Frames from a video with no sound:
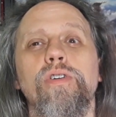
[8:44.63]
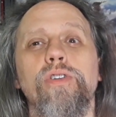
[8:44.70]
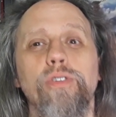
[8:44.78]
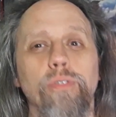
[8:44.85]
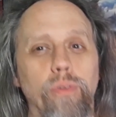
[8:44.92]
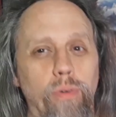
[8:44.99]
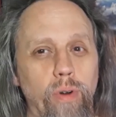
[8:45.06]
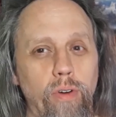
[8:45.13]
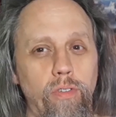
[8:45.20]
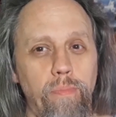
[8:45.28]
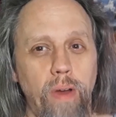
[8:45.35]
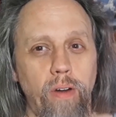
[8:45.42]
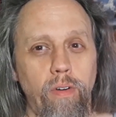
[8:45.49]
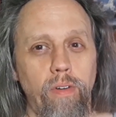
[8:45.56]
do you agree
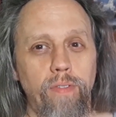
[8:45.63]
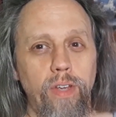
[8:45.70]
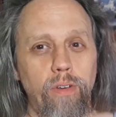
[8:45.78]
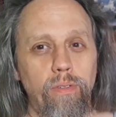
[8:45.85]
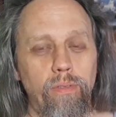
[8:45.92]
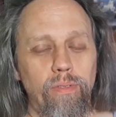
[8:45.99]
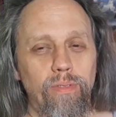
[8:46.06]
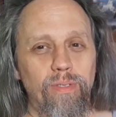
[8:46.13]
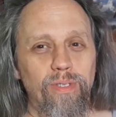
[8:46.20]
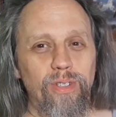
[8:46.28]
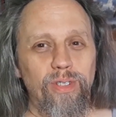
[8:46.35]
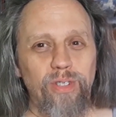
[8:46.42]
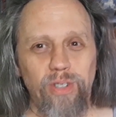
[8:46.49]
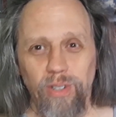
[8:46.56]
with my review?
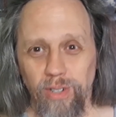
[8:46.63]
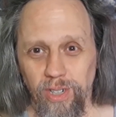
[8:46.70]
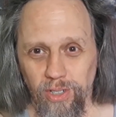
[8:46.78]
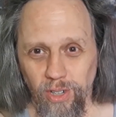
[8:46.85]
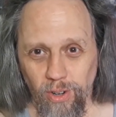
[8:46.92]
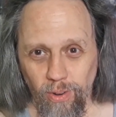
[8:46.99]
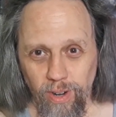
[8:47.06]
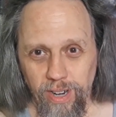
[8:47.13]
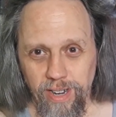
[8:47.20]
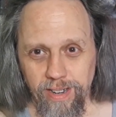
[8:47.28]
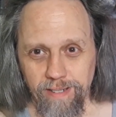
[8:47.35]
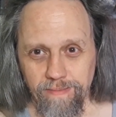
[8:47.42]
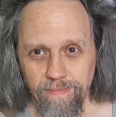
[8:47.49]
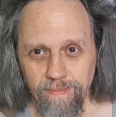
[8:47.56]
Do you disagree?
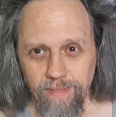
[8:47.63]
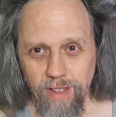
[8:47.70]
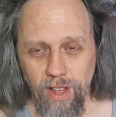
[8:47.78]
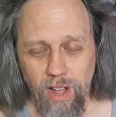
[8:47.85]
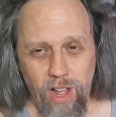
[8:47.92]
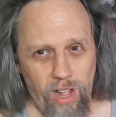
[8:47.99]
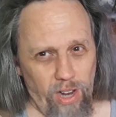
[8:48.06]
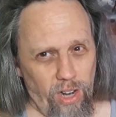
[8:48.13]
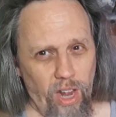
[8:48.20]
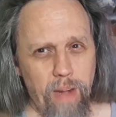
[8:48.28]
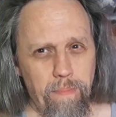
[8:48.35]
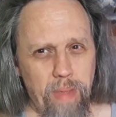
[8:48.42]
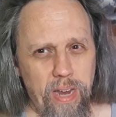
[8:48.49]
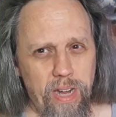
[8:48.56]

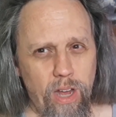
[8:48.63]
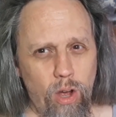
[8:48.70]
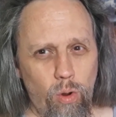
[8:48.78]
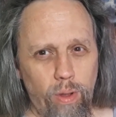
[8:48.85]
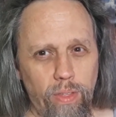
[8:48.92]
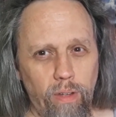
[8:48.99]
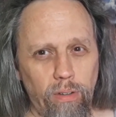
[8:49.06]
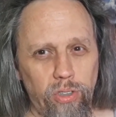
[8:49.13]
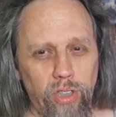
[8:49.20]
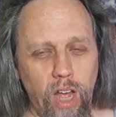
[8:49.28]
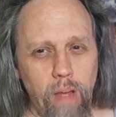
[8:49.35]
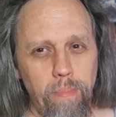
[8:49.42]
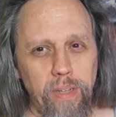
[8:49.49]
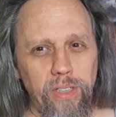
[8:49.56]
Let me know in those
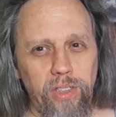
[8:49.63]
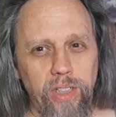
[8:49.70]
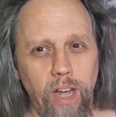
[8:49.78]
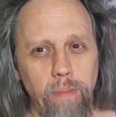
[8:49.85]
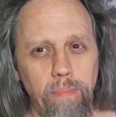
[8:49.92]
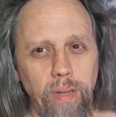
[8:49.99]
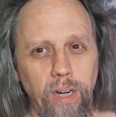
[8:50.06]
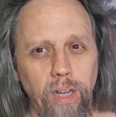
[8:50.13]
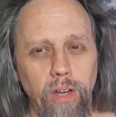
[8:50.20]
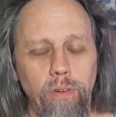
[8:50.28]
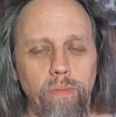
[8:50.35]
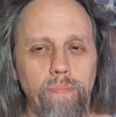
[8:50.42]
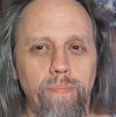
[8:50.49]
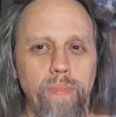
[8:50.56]
comments down
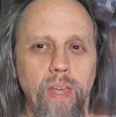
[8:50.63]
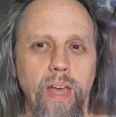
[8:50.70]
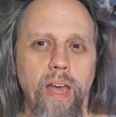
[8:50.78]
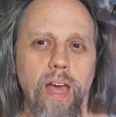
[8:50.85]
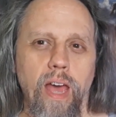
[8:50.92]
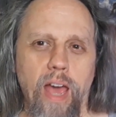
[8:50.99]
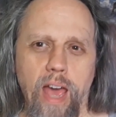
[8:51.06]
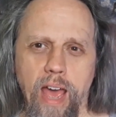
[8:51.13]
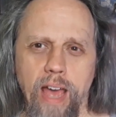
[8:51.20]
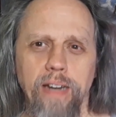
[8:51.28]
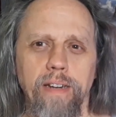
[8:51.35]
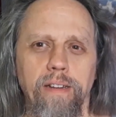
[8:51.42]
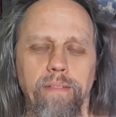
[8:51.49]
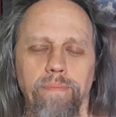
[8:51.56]
below.
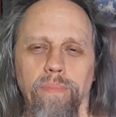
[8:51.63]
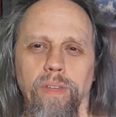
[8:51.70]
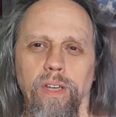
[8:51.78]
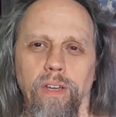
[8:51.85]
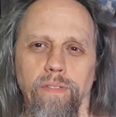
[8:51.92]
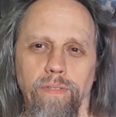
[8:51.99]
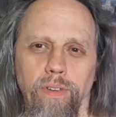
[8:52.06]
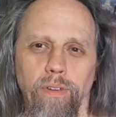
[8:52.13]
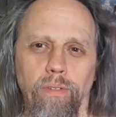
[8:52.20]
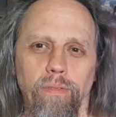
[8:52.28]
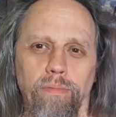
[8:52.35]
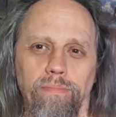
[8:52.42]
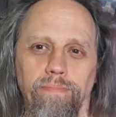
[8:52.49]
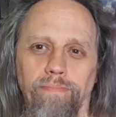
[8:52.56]
And if
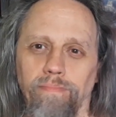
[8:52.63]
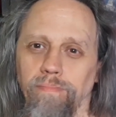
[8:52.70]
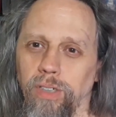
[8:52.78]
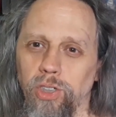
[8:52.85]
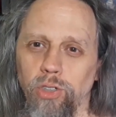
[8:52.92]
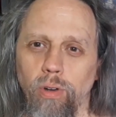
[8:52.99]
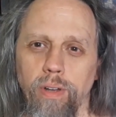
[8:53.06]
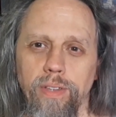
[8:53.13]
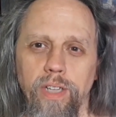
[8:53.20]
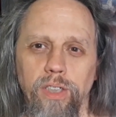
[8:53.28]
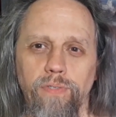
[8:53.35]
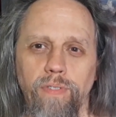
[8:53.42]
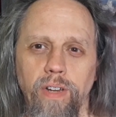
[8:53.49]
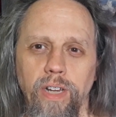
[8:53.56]
you enjoyed
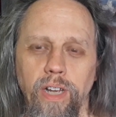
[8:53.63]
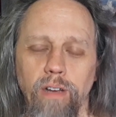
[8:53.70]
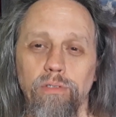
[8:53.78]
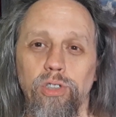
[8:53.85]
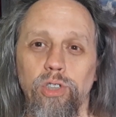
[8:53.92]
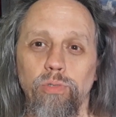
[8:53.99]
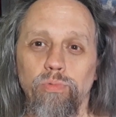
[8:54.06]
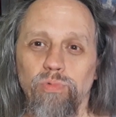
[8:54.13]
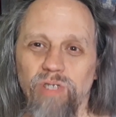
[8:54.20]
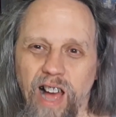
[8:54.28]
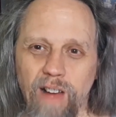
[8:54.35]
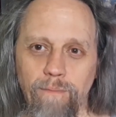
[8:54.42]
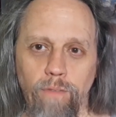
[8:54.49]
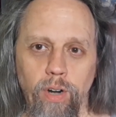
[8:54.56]
this video, do
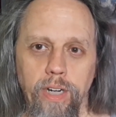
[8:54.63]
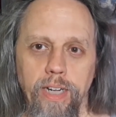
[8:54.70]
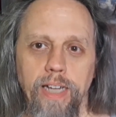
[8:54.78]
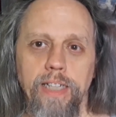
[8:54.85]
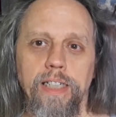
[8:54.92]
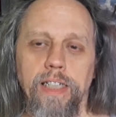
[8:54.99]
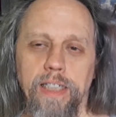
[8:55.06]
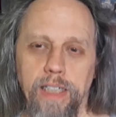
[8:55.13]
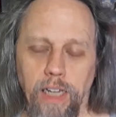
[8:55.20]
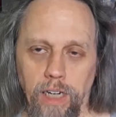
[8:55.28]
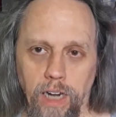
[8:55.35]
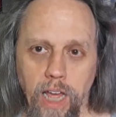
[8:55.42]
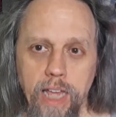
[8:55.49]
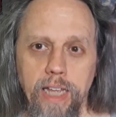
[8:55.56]
not forget to
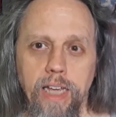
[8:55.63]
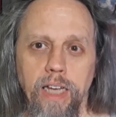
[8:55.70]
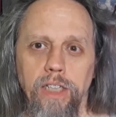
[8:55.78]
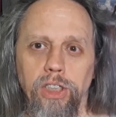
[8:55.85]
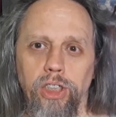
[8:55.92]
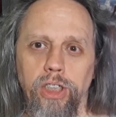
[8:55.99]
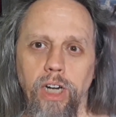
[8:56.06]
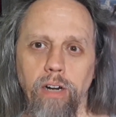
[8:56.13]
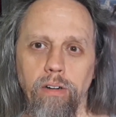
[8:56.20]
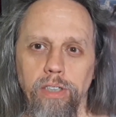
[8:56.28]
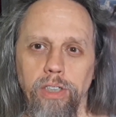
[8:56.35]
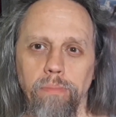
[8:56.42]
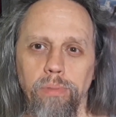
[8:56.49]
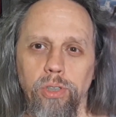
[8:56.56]
like, share, and
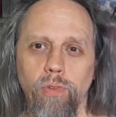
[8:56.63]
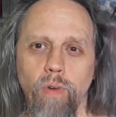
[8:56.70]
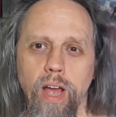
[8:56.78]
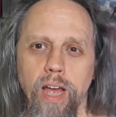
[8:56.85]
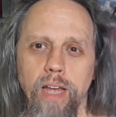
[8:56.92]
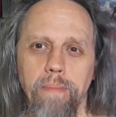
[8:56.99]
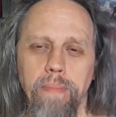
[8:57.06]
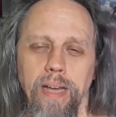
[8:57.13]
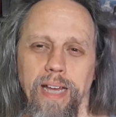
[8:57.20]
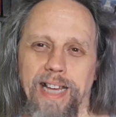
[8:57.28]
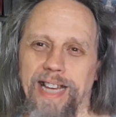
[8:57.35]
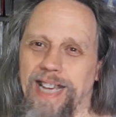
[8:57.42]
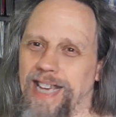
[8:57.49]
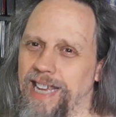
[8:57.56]
subscribe.
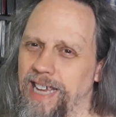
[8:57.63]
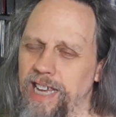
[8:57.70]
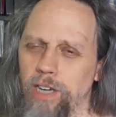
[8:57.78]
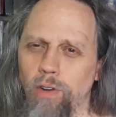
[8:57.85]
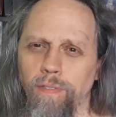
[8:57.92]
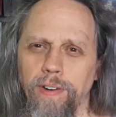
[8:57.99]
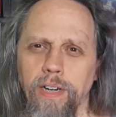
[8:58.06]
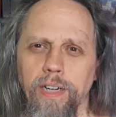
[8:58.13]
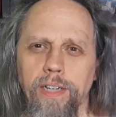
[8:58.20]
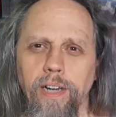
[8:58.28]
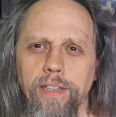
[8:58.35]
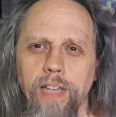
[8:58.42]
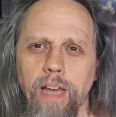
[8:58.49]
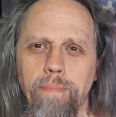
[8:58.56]
And don't forget to
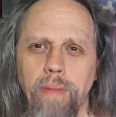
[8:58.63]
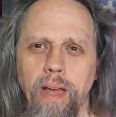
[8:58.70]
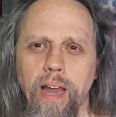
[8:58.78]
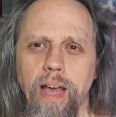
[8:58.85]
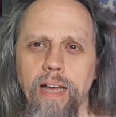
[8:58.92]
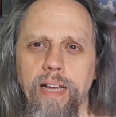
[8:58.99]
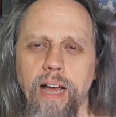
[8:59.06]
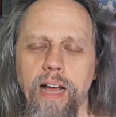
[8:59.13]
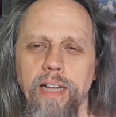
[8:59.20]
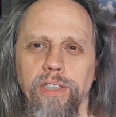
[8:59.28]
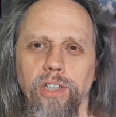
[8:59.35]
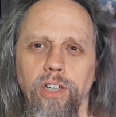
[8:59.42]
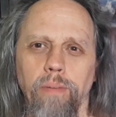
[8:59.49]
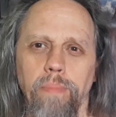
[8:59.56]
click that bell icon
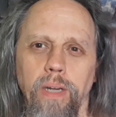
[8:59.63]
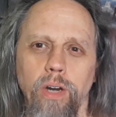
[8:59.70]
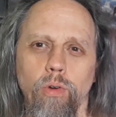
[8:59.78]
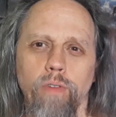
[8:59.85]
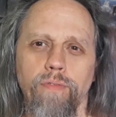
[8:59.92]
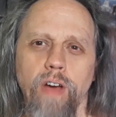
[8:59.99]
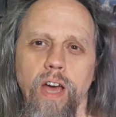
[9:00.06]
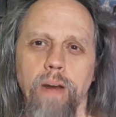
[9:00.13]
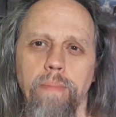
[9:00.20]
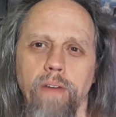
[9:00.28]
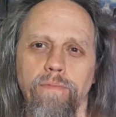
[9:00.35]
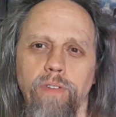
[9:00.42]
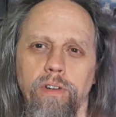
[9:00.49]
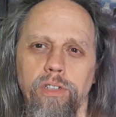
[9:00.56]
so you can be notified
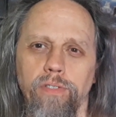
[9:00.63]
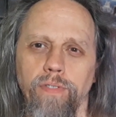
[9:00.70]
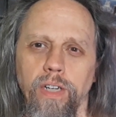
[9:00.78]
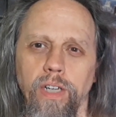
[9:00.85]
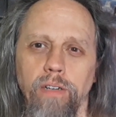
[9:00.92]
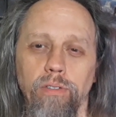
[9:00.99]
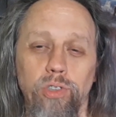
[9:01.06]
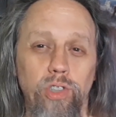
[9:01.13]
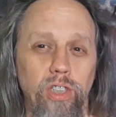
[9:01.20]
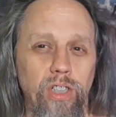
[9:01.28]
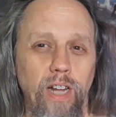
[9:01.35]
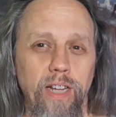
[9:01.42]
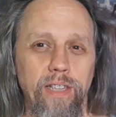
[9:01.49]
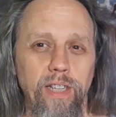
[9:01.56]
about future videos
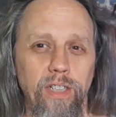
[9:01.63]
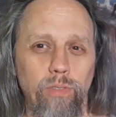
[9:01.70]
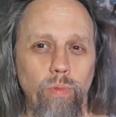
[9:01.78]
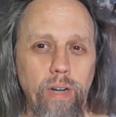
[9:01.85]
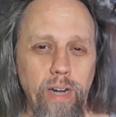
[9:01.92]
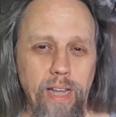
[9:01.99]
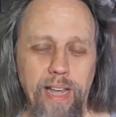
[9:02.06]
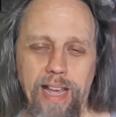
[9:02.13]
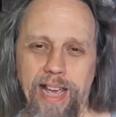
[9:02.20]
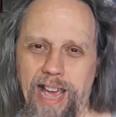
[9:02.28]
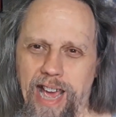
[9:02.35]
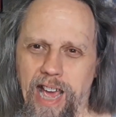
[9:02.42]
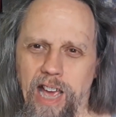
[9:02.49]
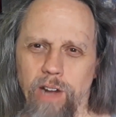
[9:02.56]
just like this one.
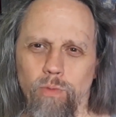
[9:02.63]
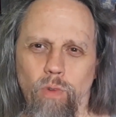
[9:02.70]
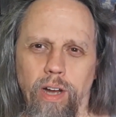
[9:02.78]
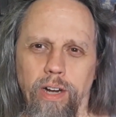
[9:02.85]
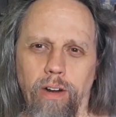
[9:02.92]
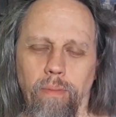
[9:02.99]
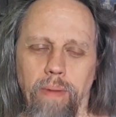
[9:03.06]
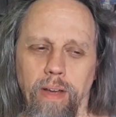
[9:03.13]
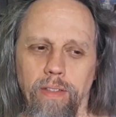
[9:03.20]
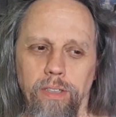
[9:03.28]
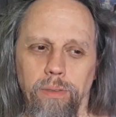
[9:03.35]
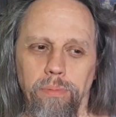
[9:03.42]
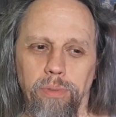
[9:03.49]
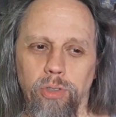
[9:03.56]
And while you're by the
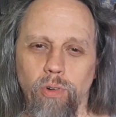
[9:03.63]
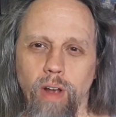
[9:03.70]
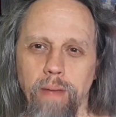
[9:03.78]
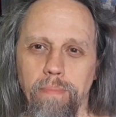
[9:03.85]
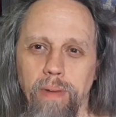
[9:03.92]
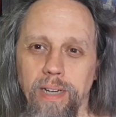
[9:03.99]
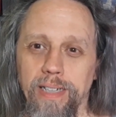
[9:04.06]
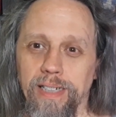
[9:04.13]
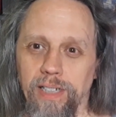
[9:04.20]
subscribe button,